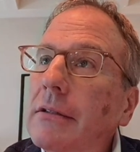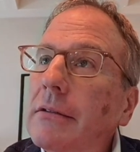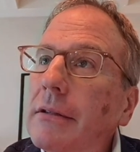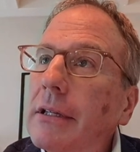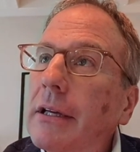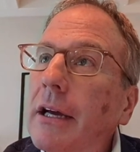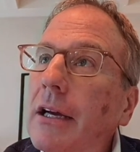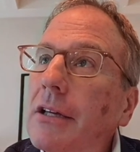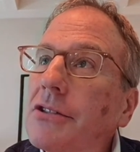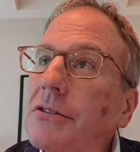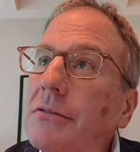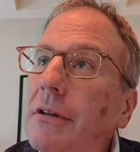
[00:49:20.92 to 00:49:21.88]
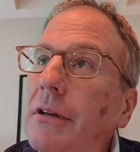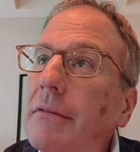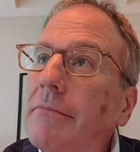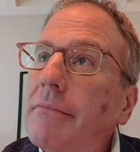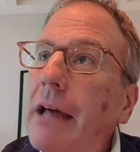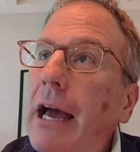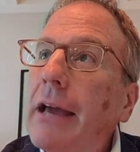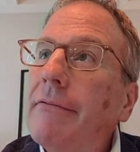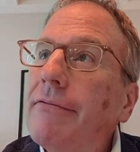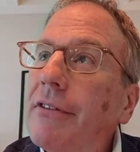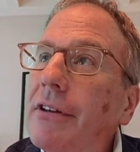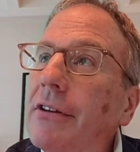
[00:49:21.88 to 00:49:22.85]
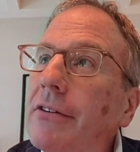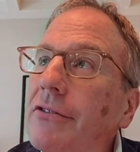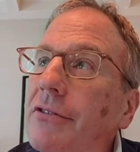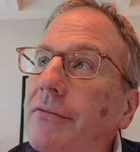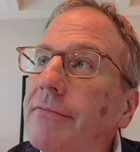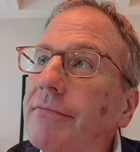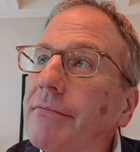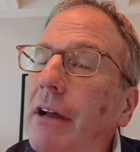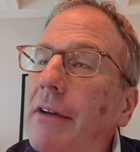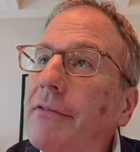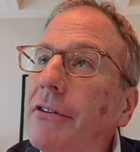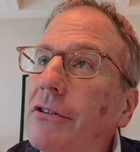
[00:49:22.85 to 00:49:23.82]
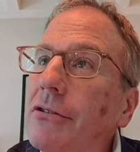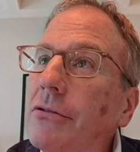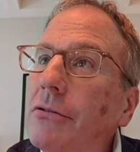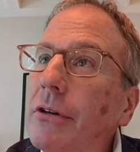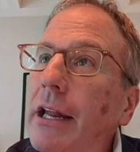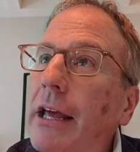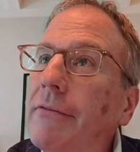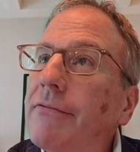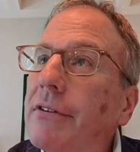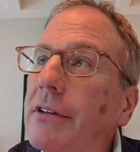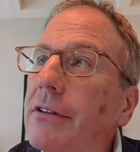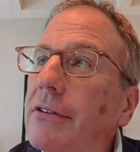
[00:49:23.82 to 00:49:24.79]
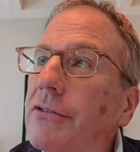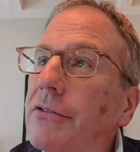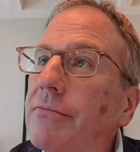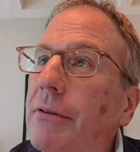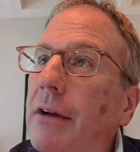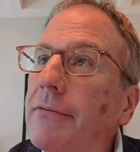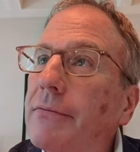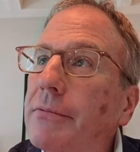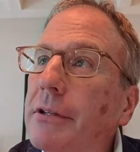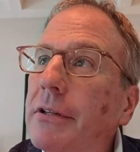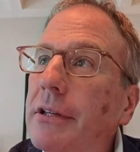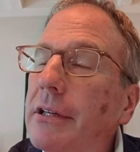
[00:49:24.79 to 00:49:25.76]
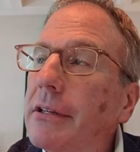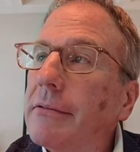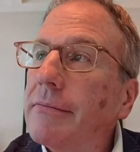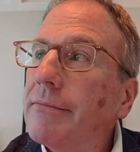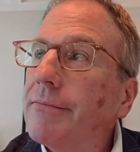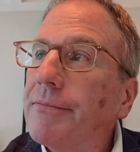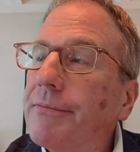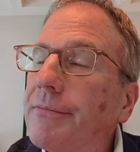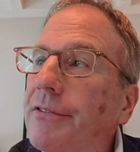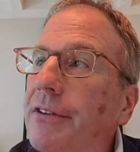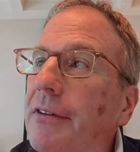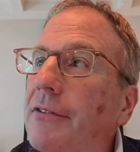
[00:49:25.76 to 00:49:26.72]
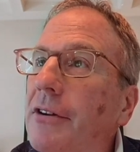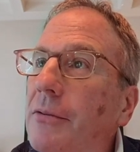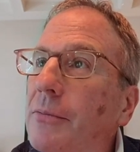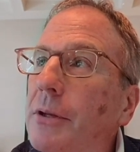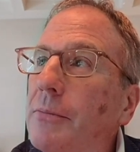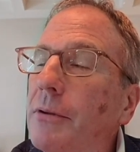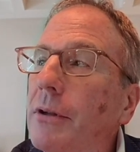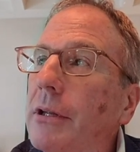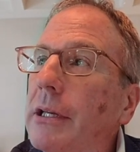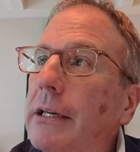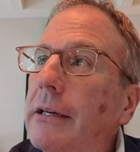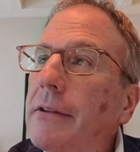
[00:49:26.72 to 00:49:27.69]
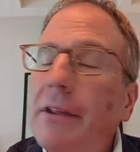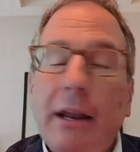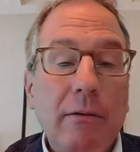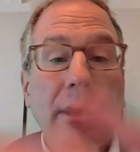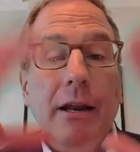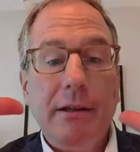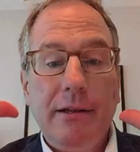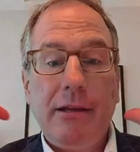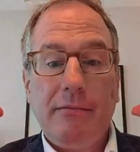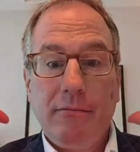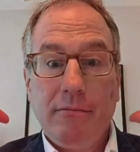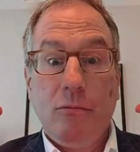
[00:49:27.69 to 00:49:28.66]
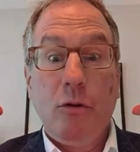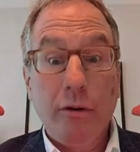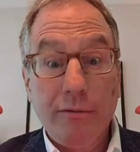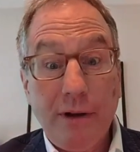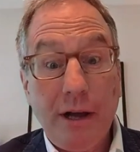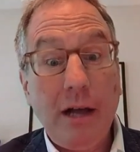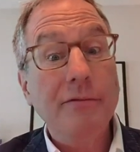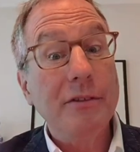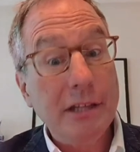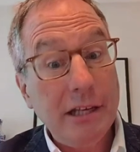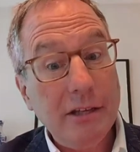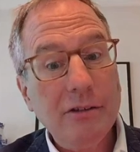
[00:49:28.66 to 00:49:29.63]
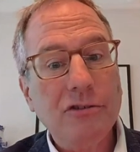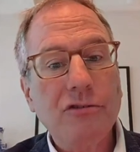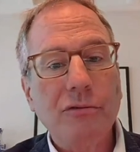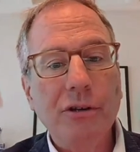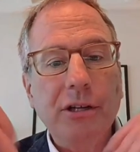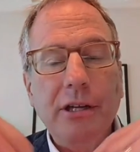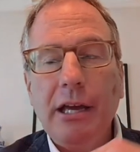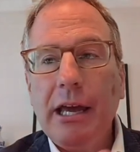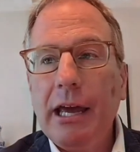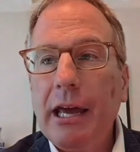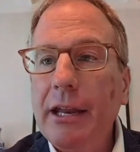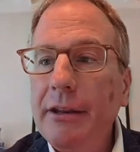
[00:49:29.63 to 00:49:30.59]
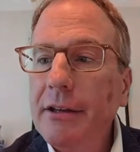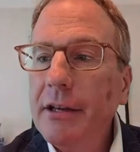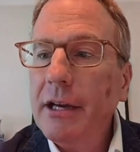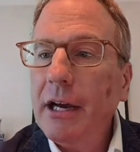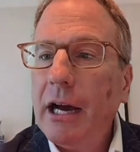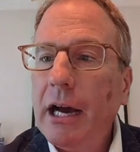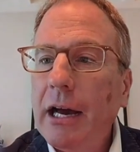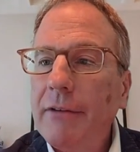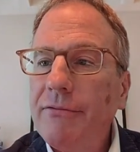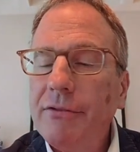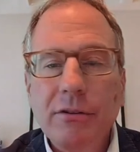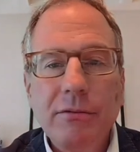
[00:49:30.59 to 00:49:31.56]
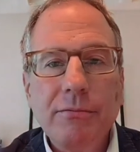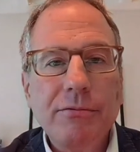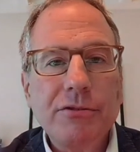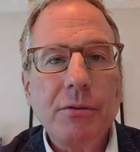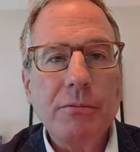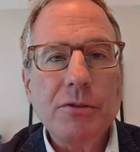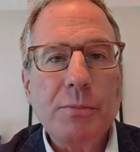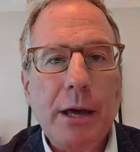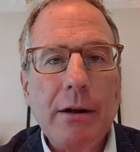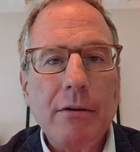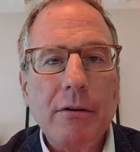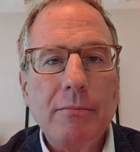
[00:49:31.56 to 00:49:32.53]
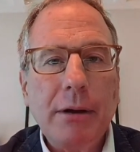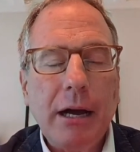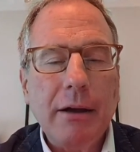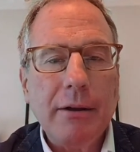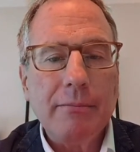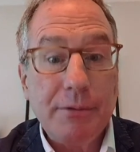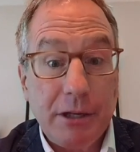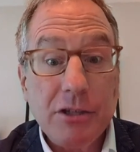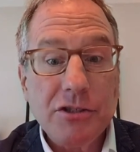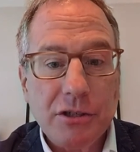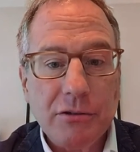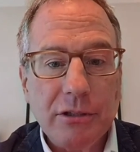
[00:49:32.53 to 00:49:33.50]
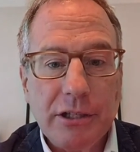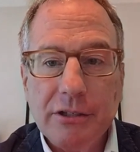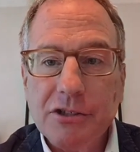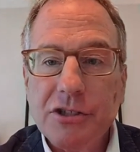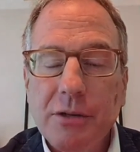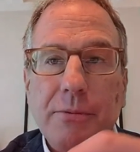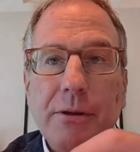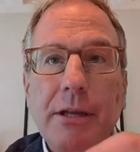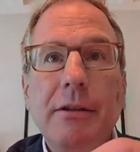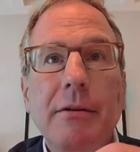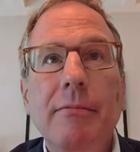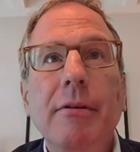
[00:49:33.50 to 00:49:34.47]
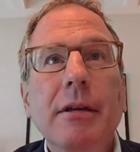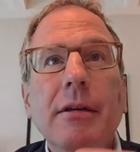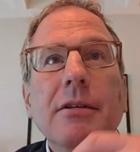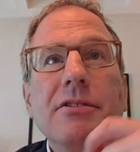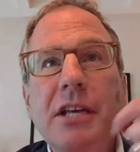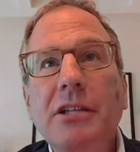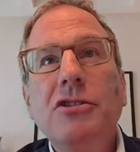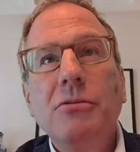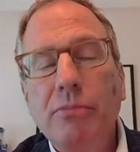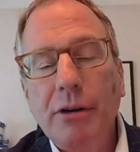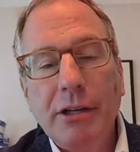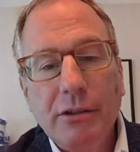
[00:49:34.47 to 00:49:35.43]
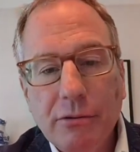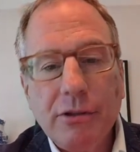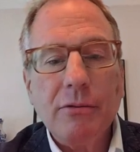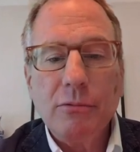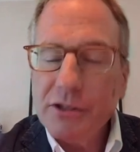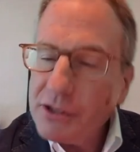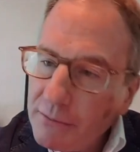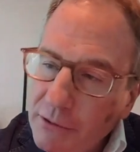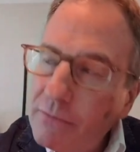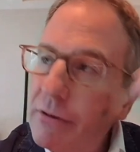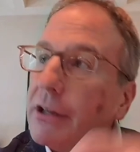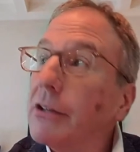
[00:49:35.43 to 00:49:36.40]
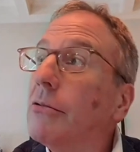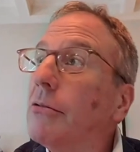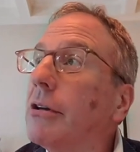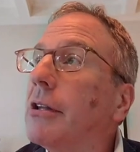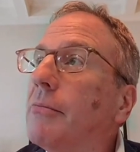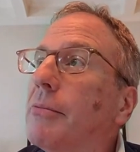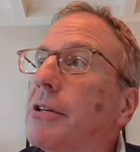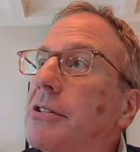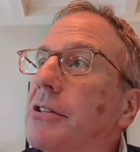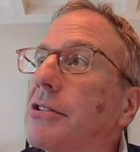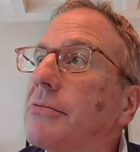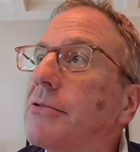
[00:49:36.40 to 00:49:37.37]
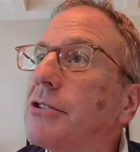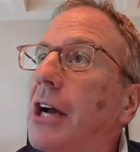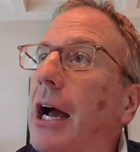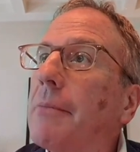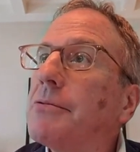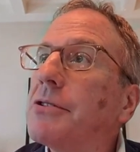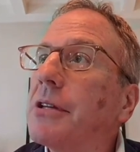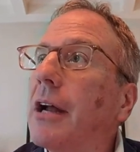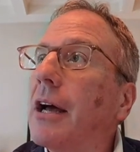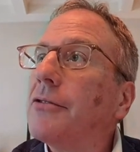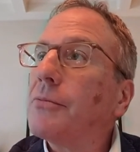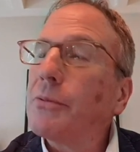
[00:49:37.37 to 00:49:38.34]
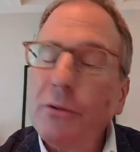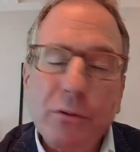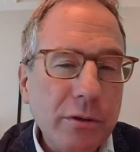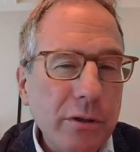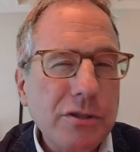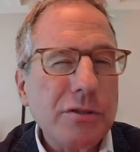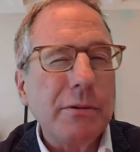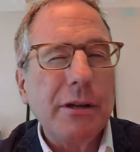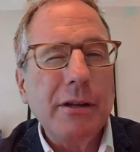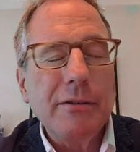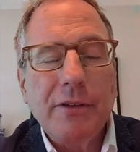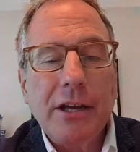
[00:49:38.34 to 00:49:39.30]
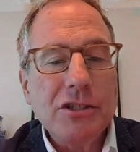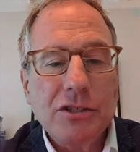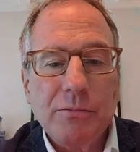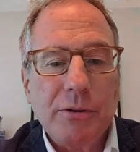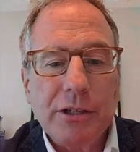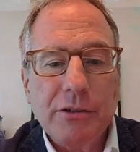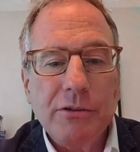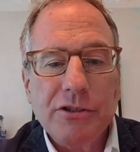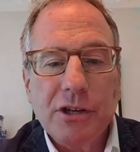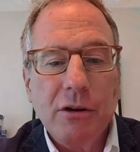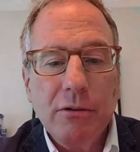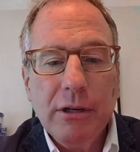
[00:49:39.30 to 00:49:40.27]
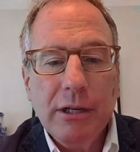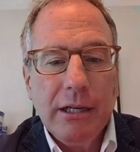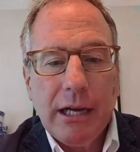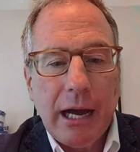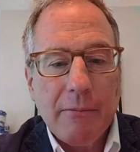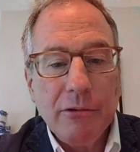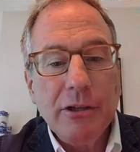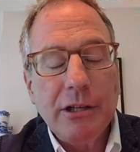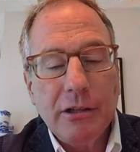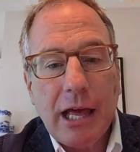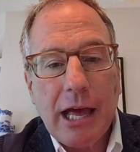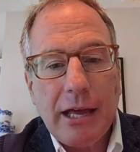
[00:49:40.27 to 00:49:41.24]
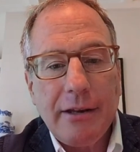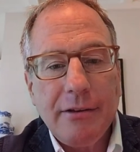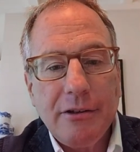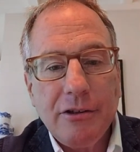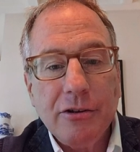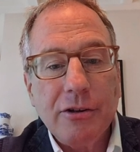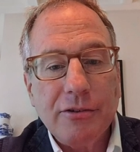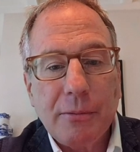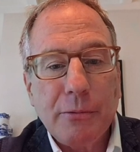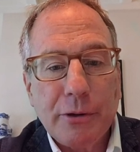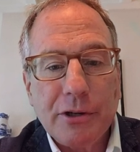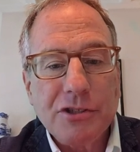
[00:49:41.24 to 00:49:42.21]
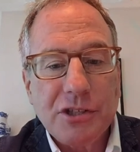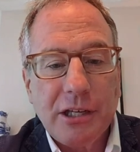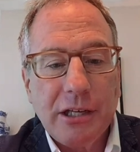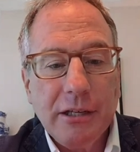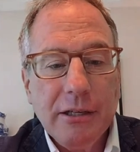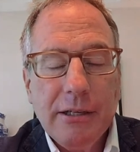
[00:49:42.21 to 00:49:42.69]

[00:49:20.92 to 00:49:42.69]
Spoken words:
9 figures of revenue and 8 figures of profitability and 700 people, that I want to get more involved in the industry. And I feel so much better about it because of your leadership and the sense you bring to it and the wisdom you bring to it and the business chops and entrepreneurialism and innovation you bring to it. So I'm really glad you're at WRC,